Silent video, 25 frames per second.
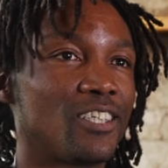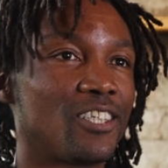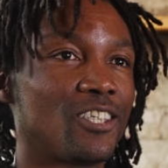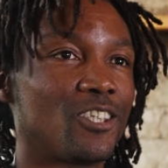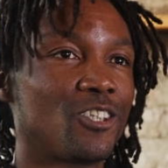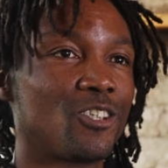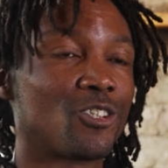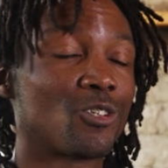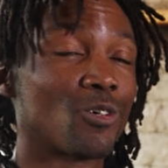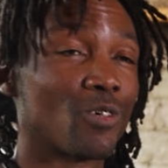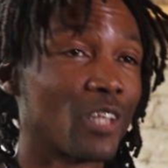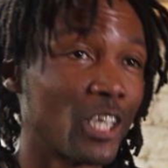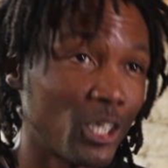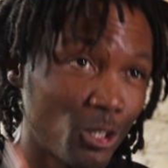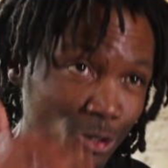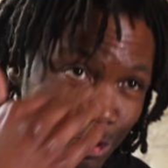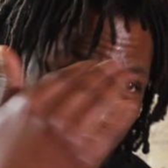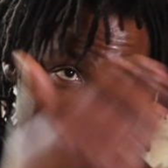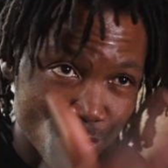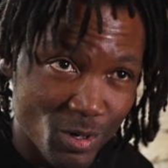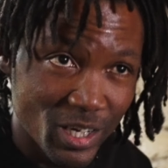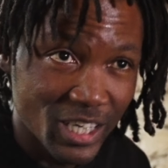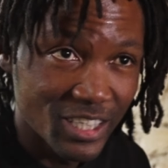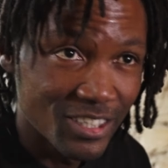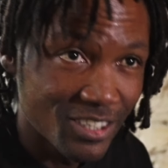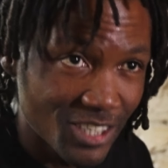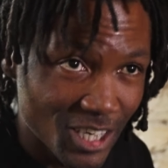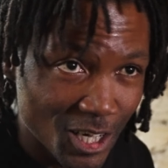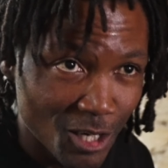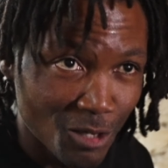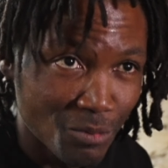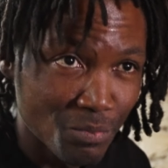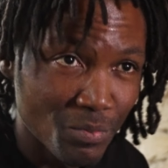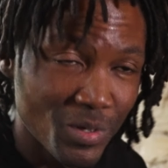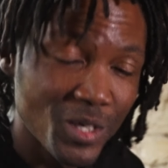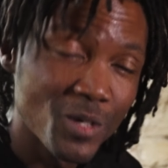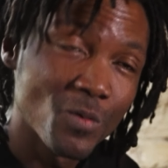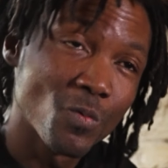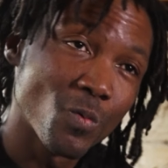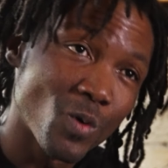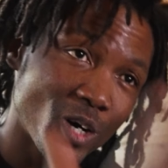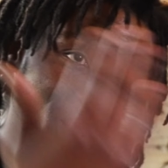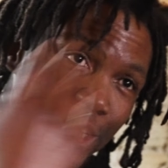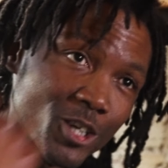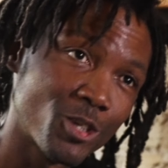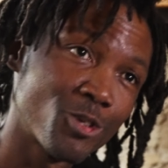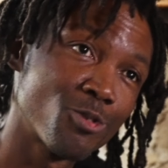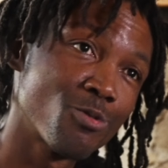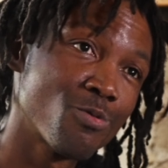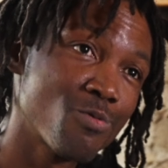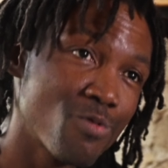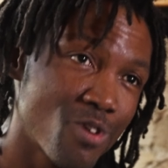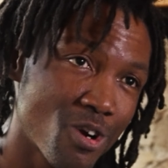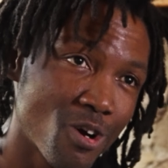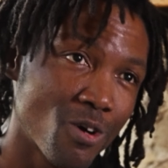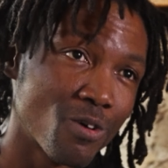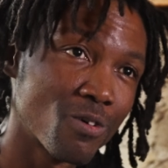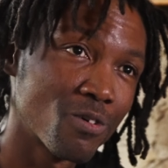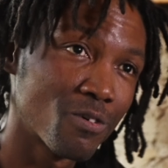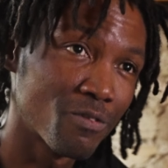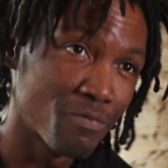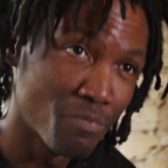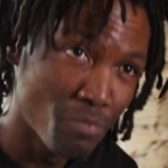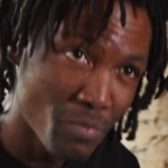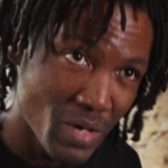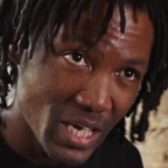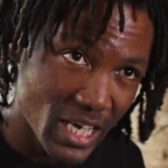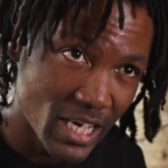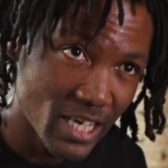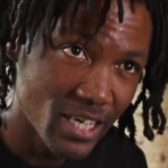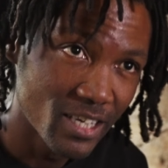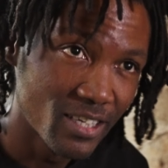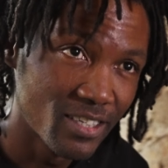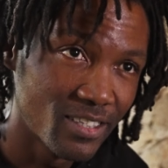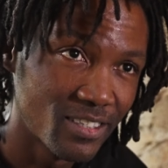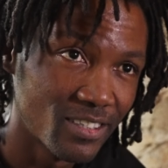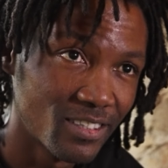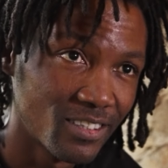so that you can tell me what you know of me,